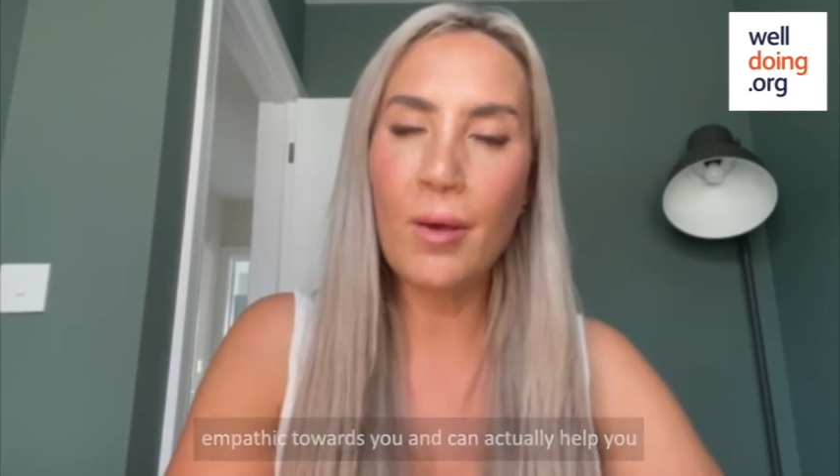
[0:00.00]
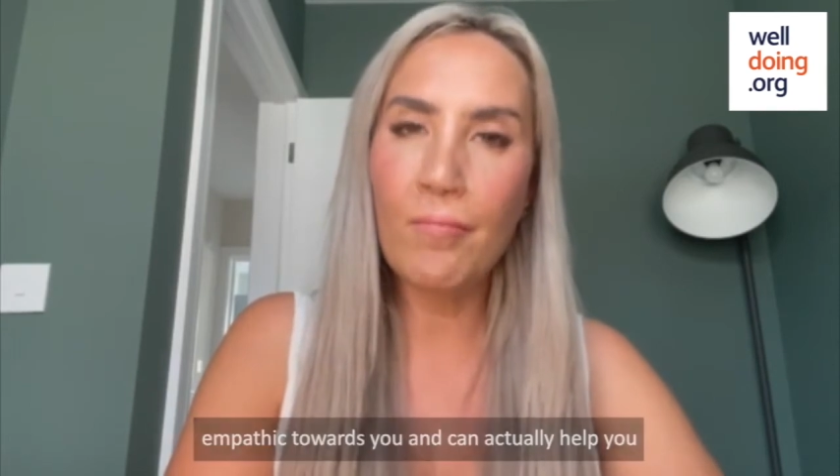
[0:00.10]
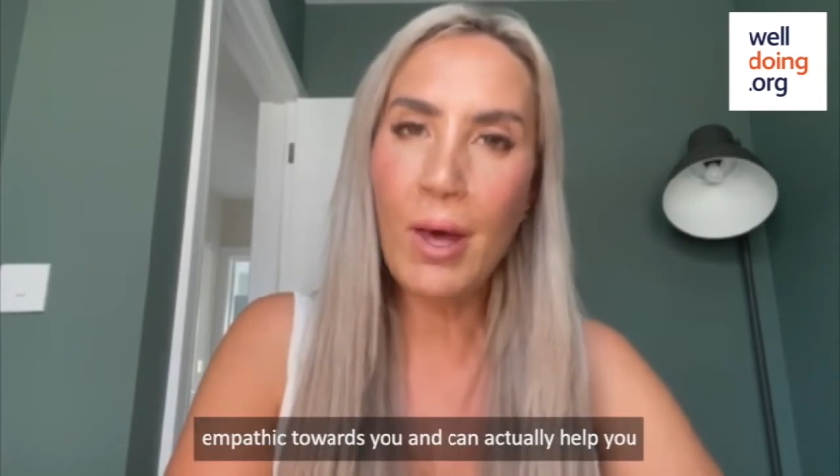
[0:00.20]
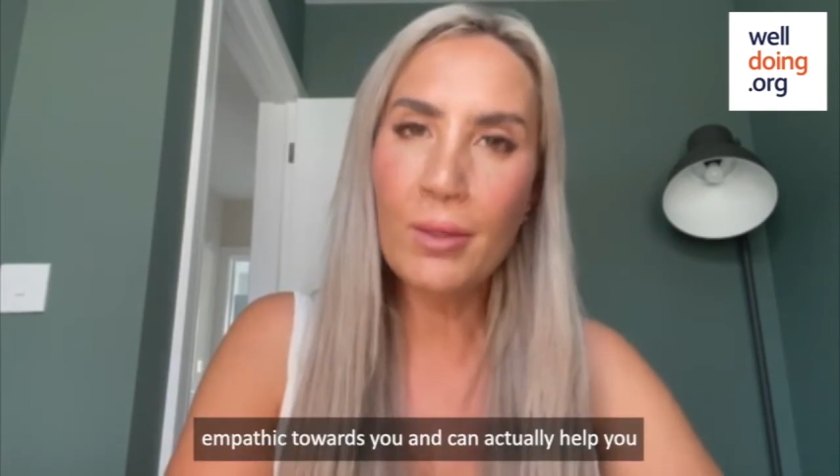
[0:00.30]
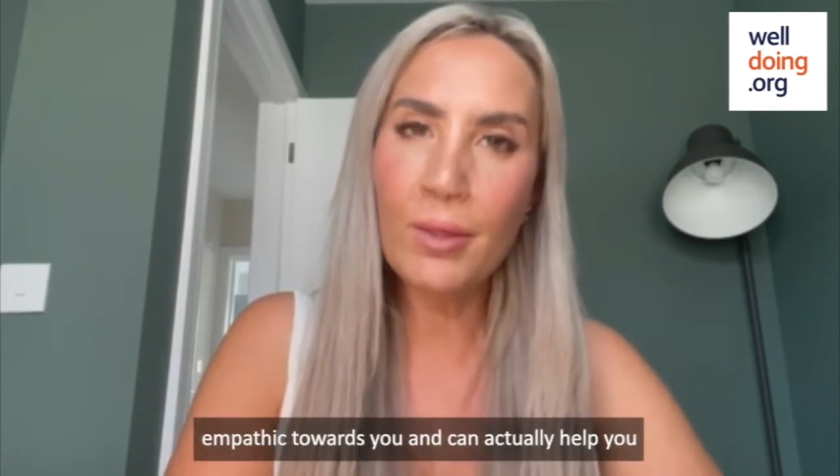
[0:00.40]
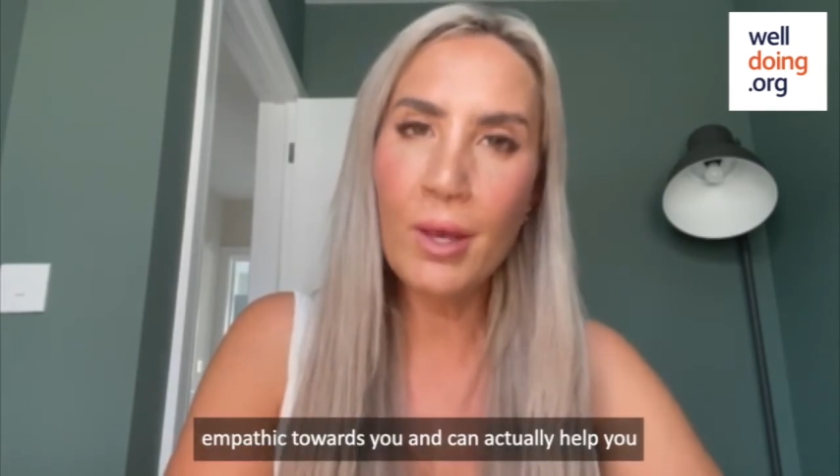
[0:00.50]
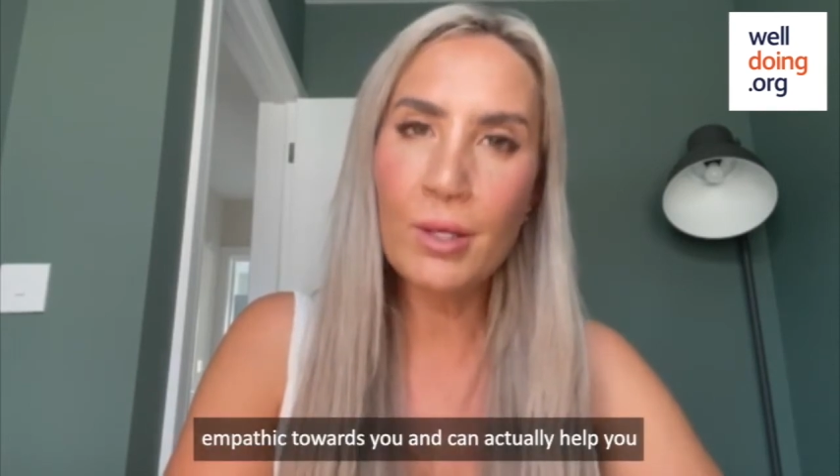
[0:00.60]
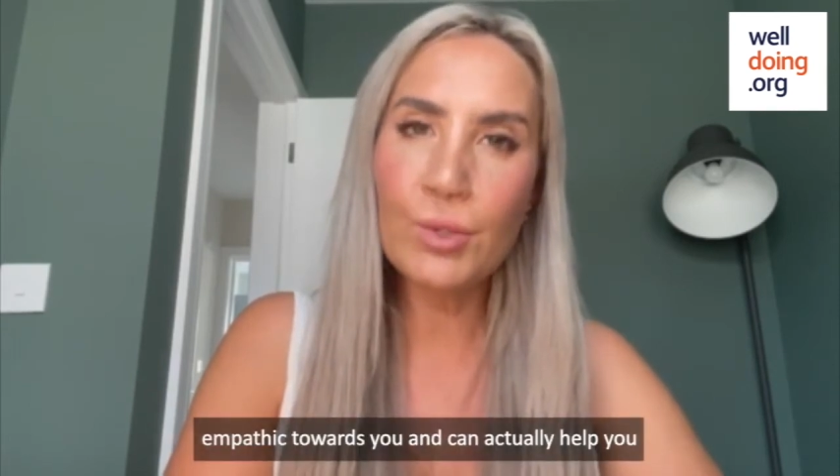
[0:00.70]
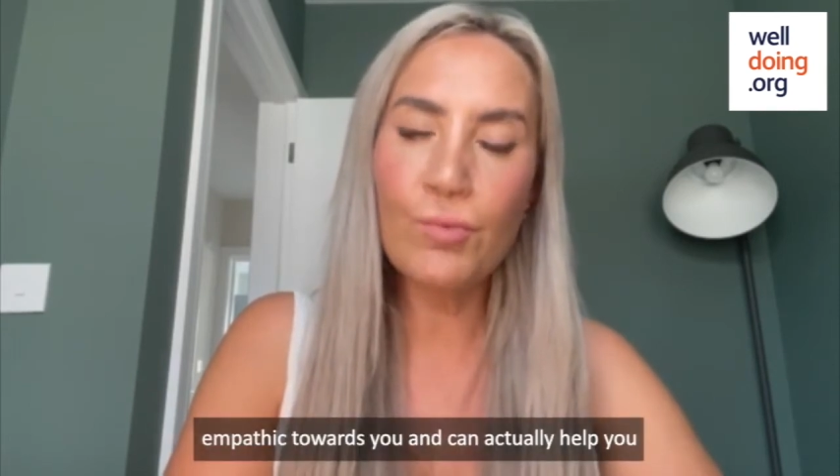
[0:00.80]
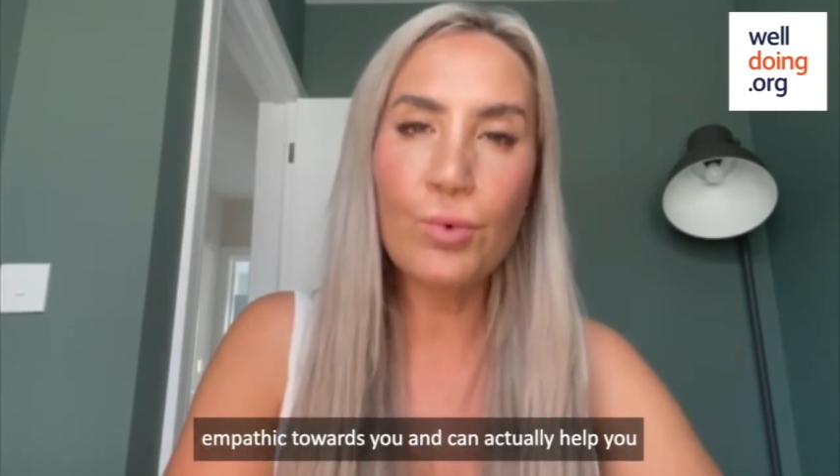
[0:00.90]

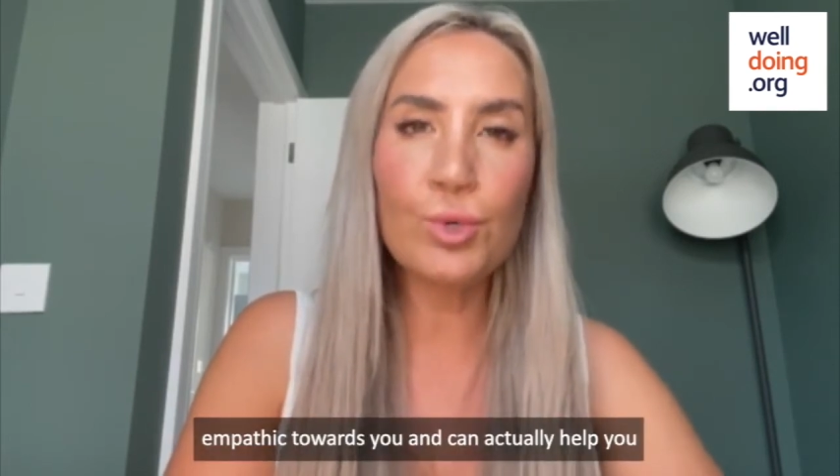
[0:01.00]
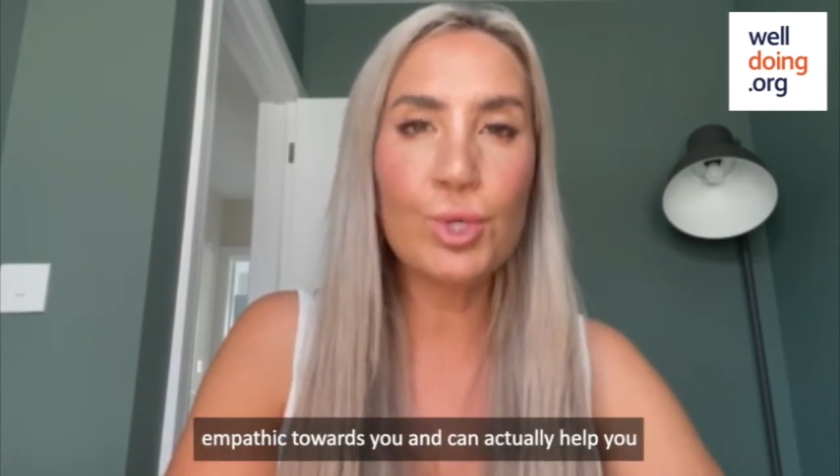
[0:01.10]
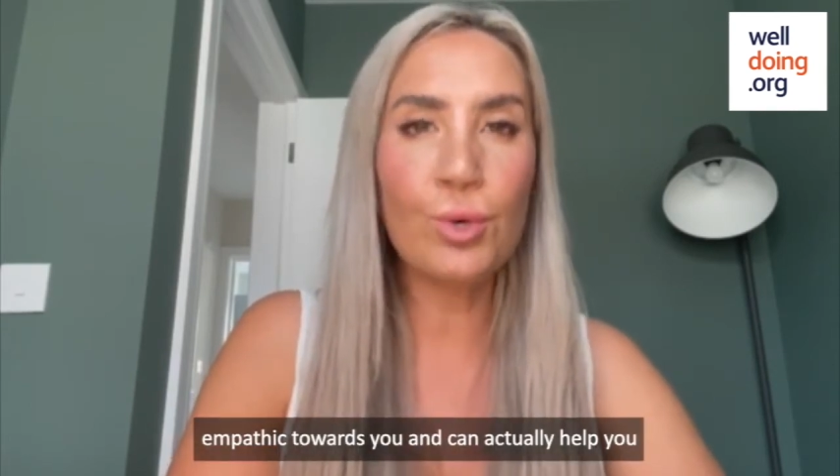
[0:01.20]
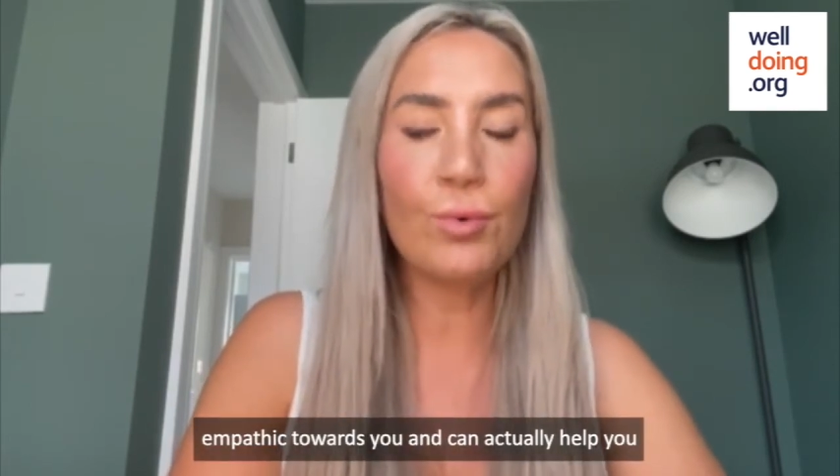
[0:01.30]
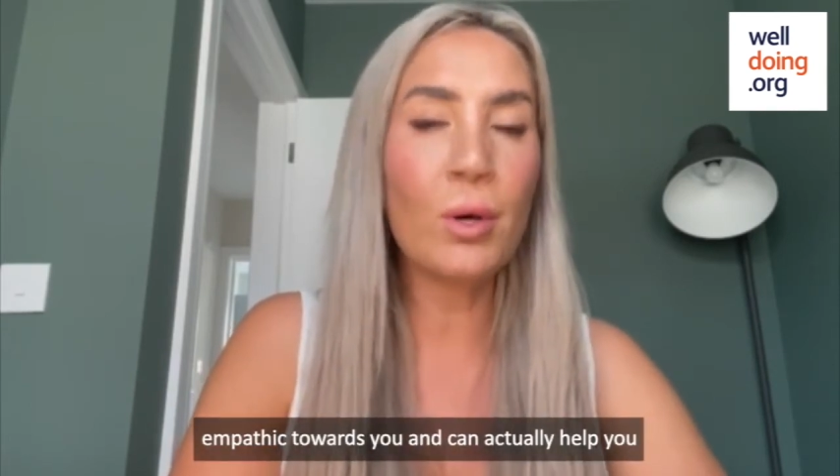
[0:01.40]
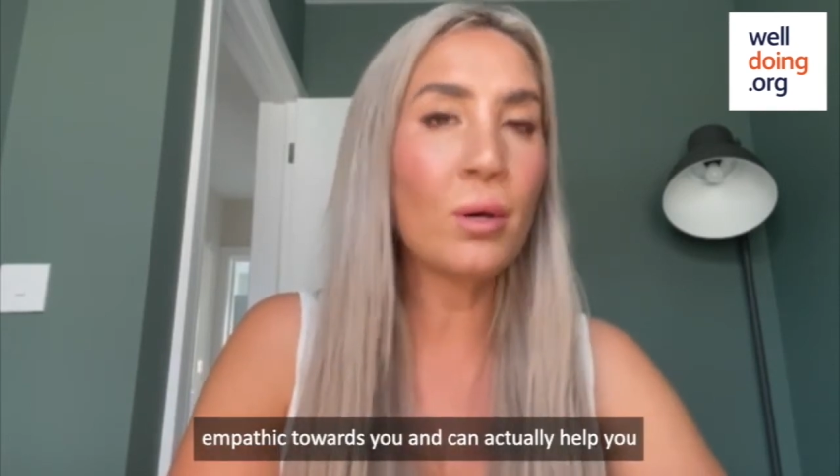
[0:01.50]
empathic towards you